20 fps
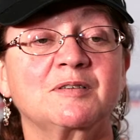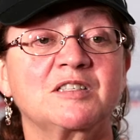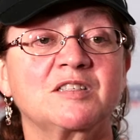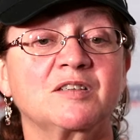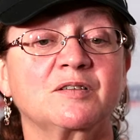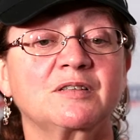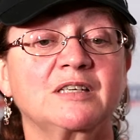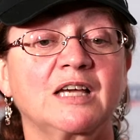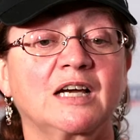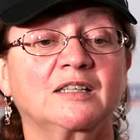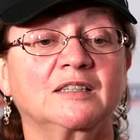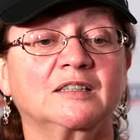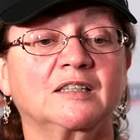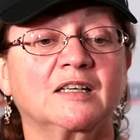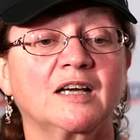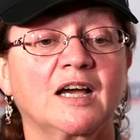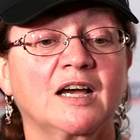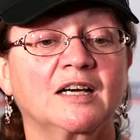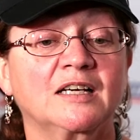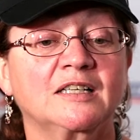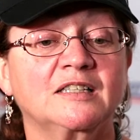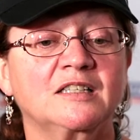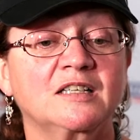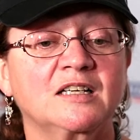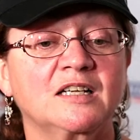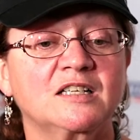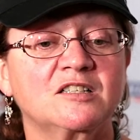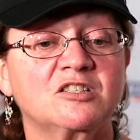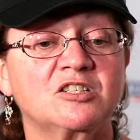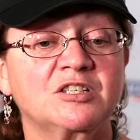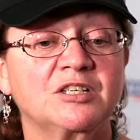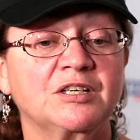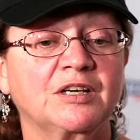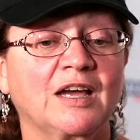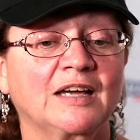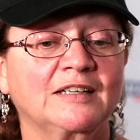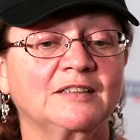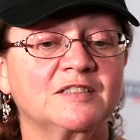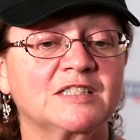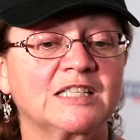I was so young, and she
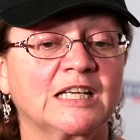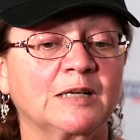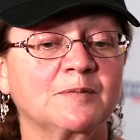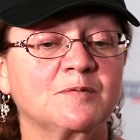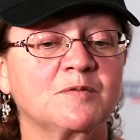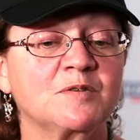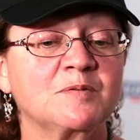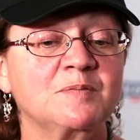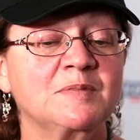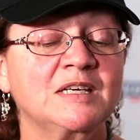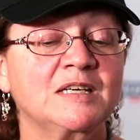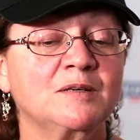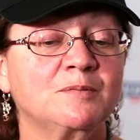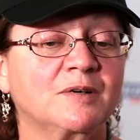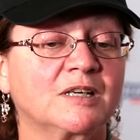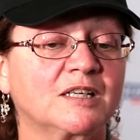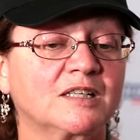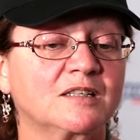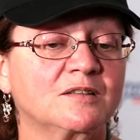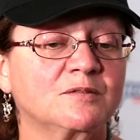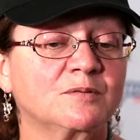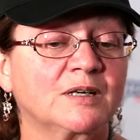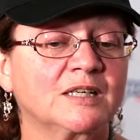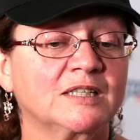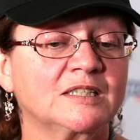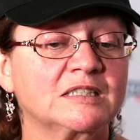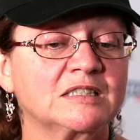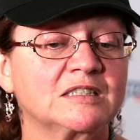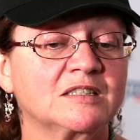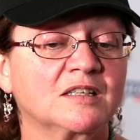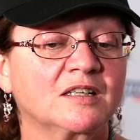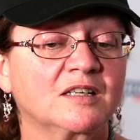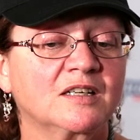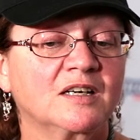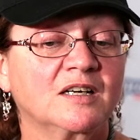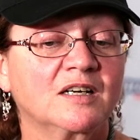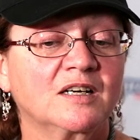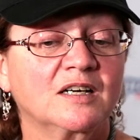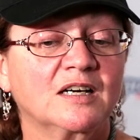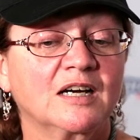kind of set up for me what what.
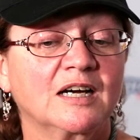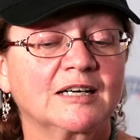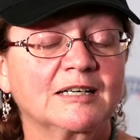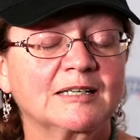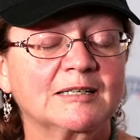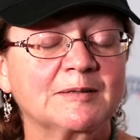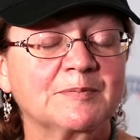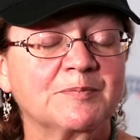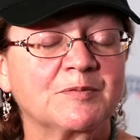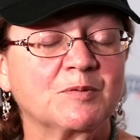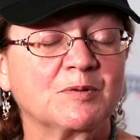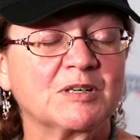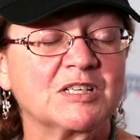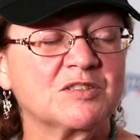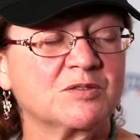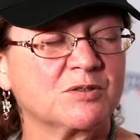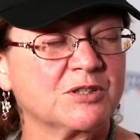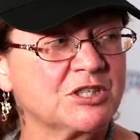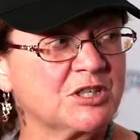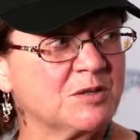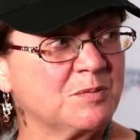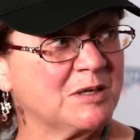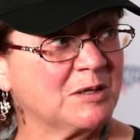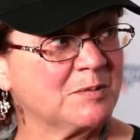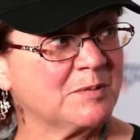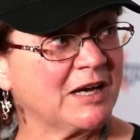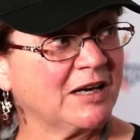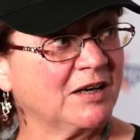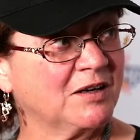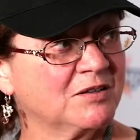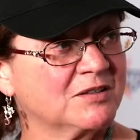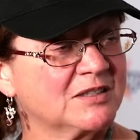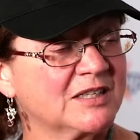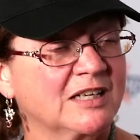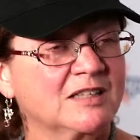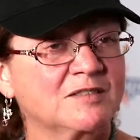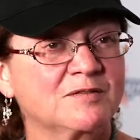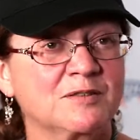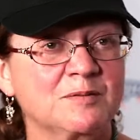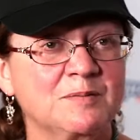Um, what a story should be about.
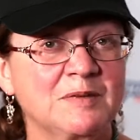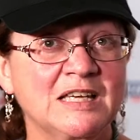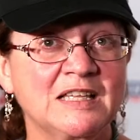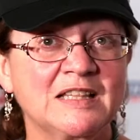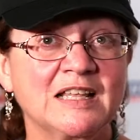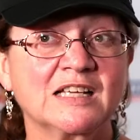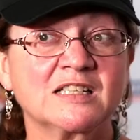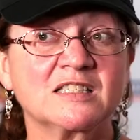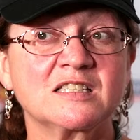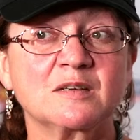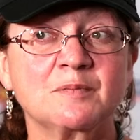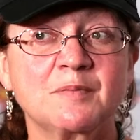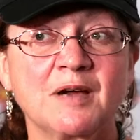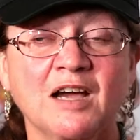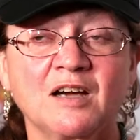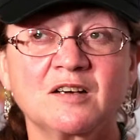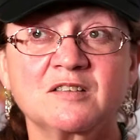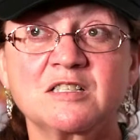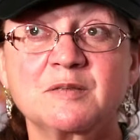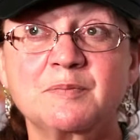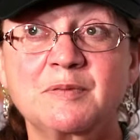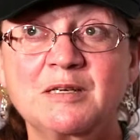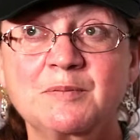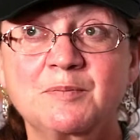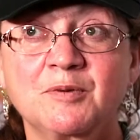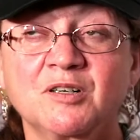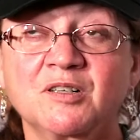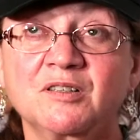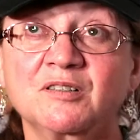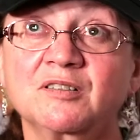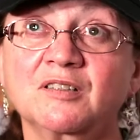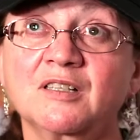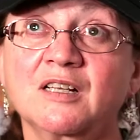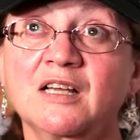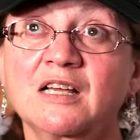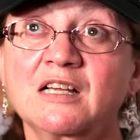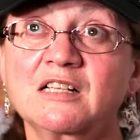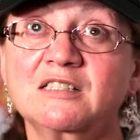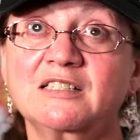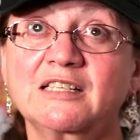And for me, that's about people
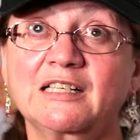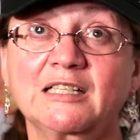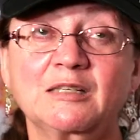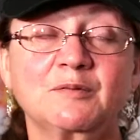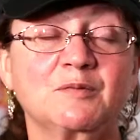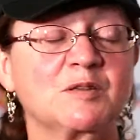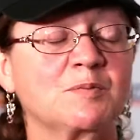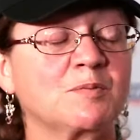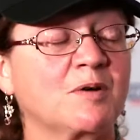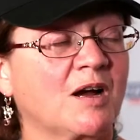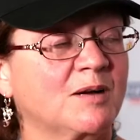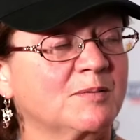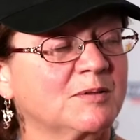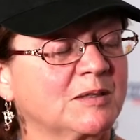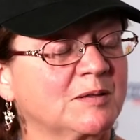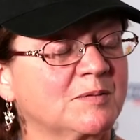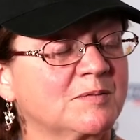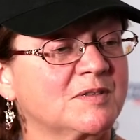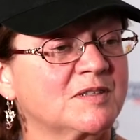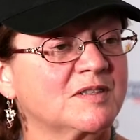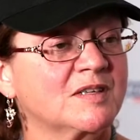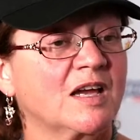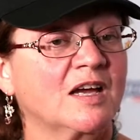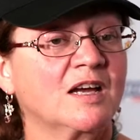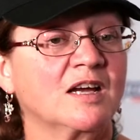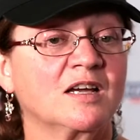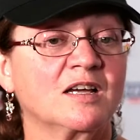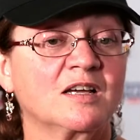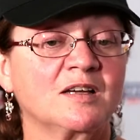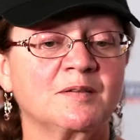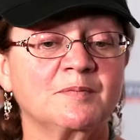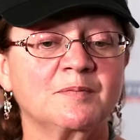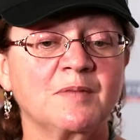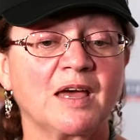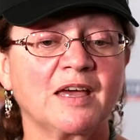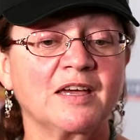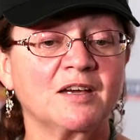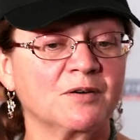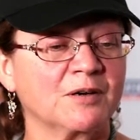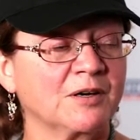dealing with problems, um,
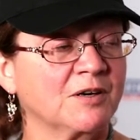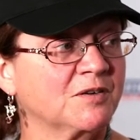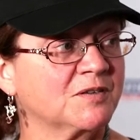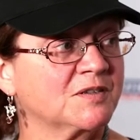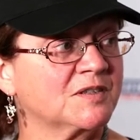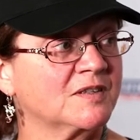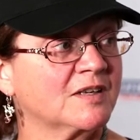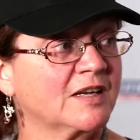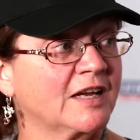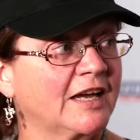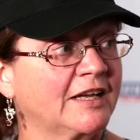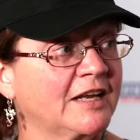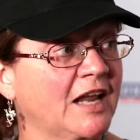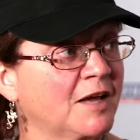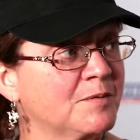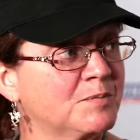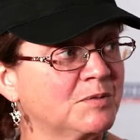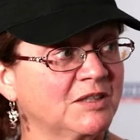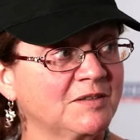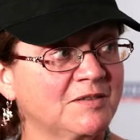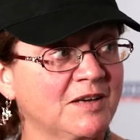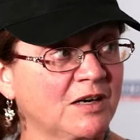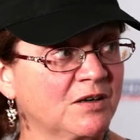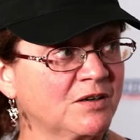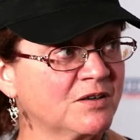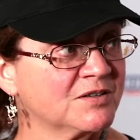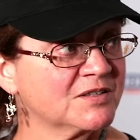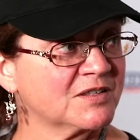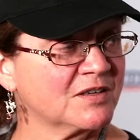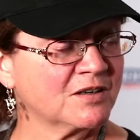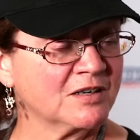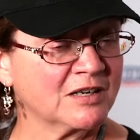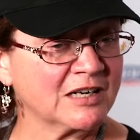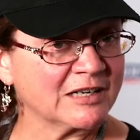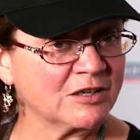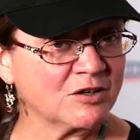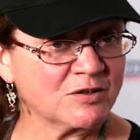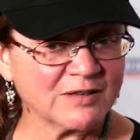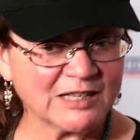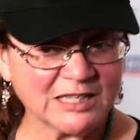heroes. And I believe heroes are
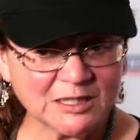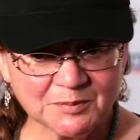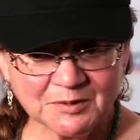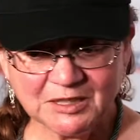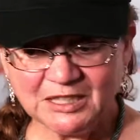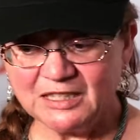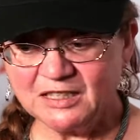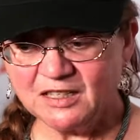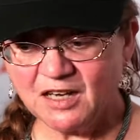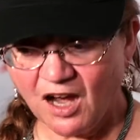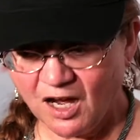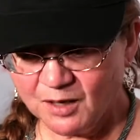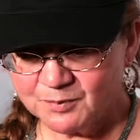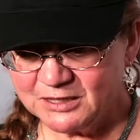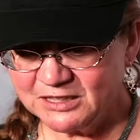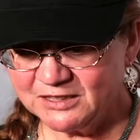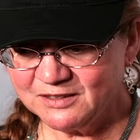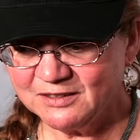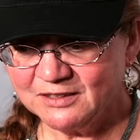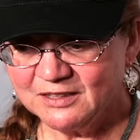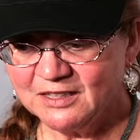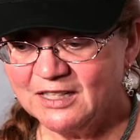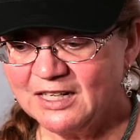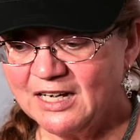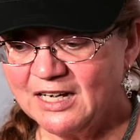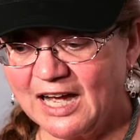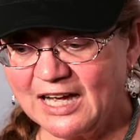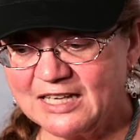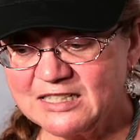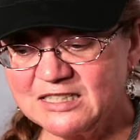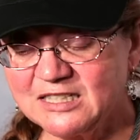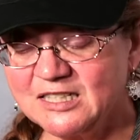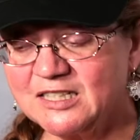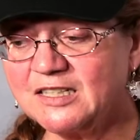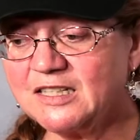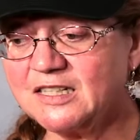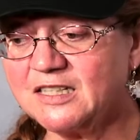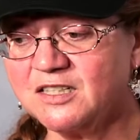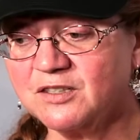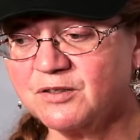incredibly common. I
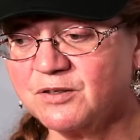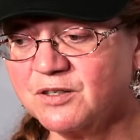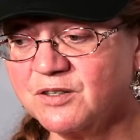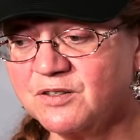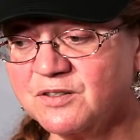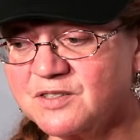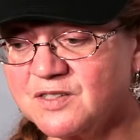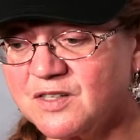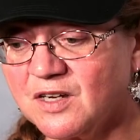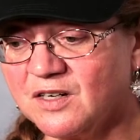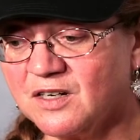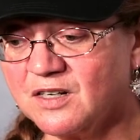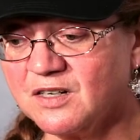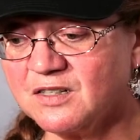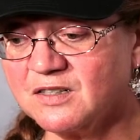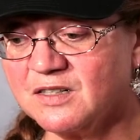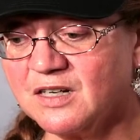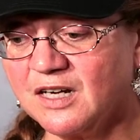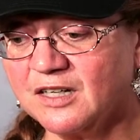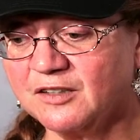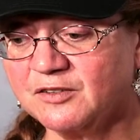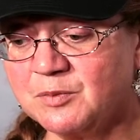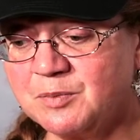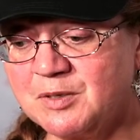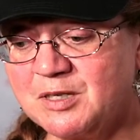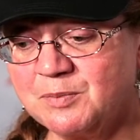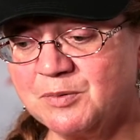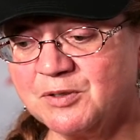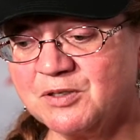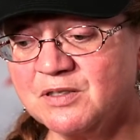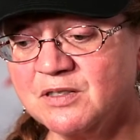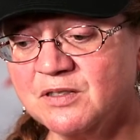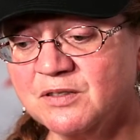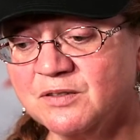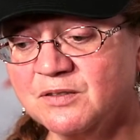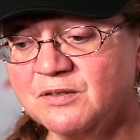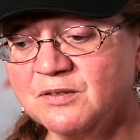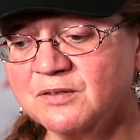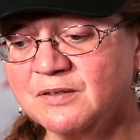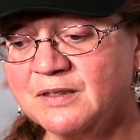think heroes are the people
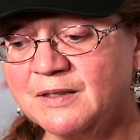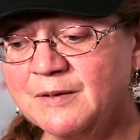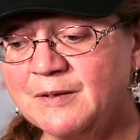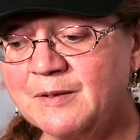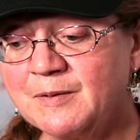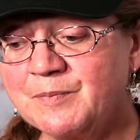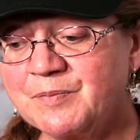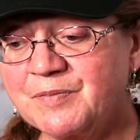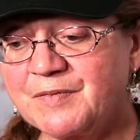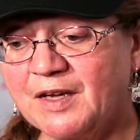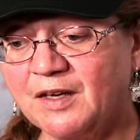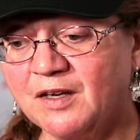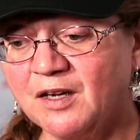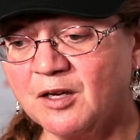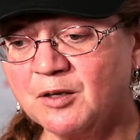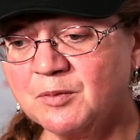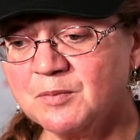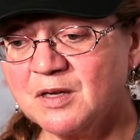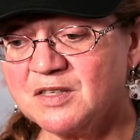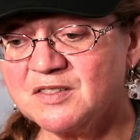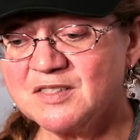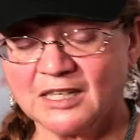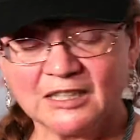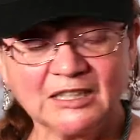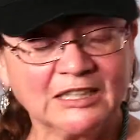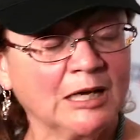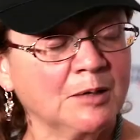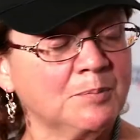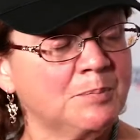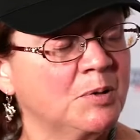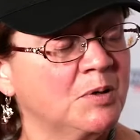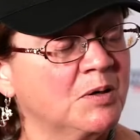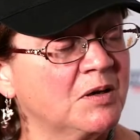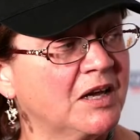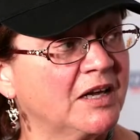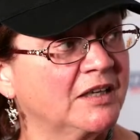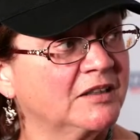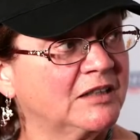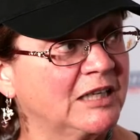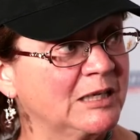who um, suck it up
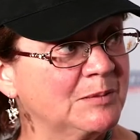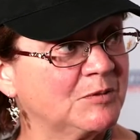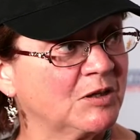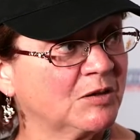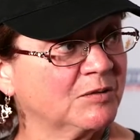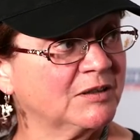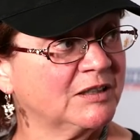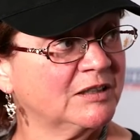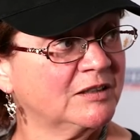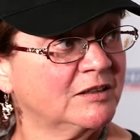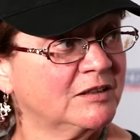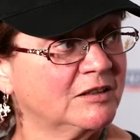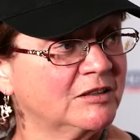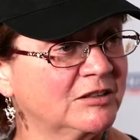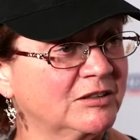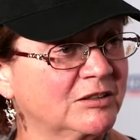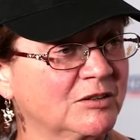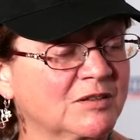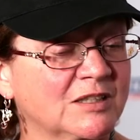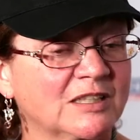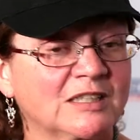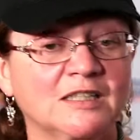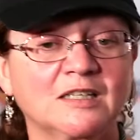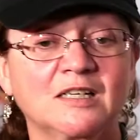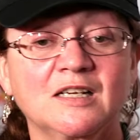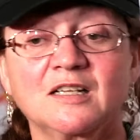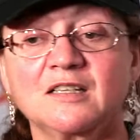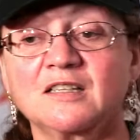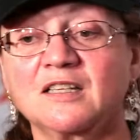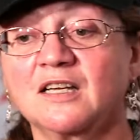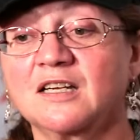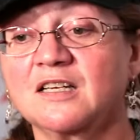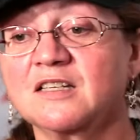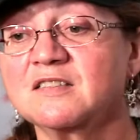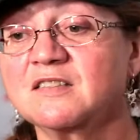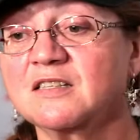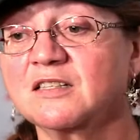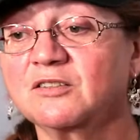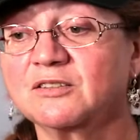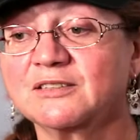and keep going. You know, the,
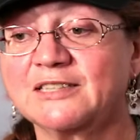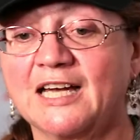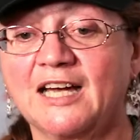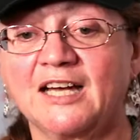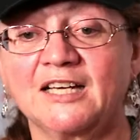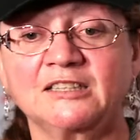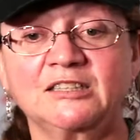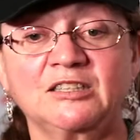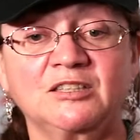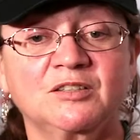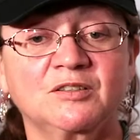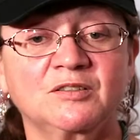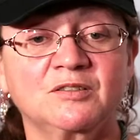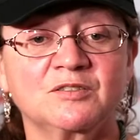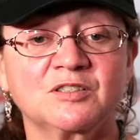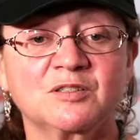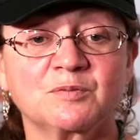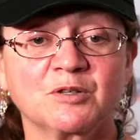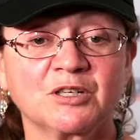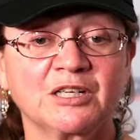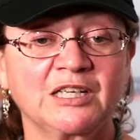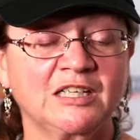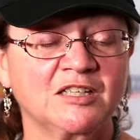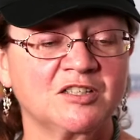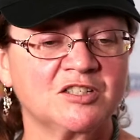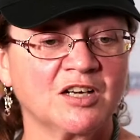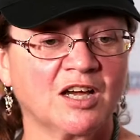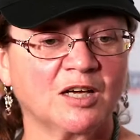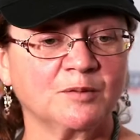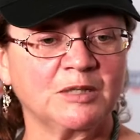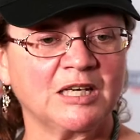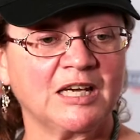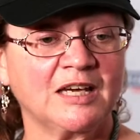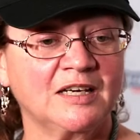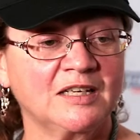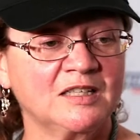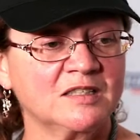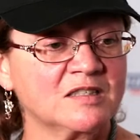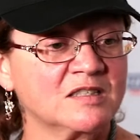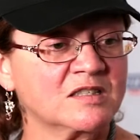the single dad who's working a job he
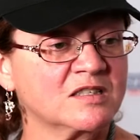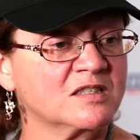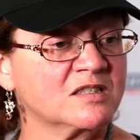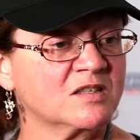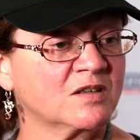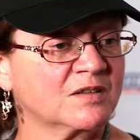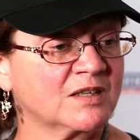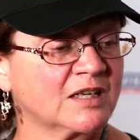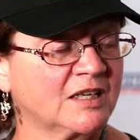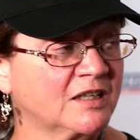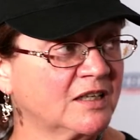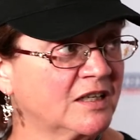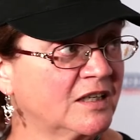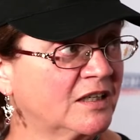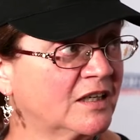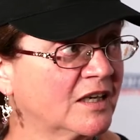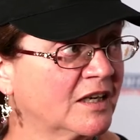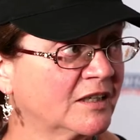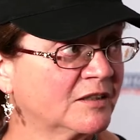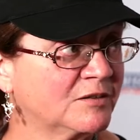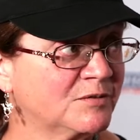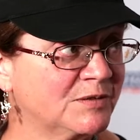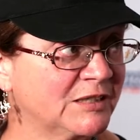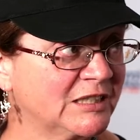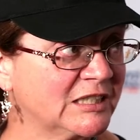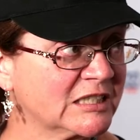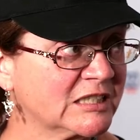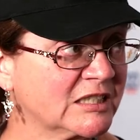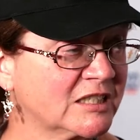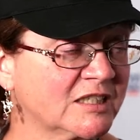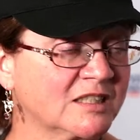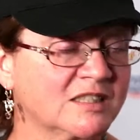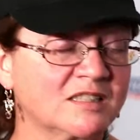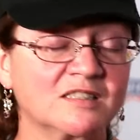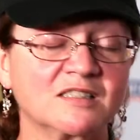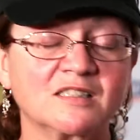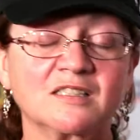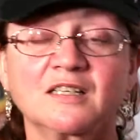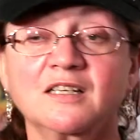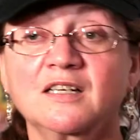hates so that he can feed his
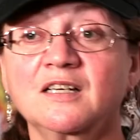kids.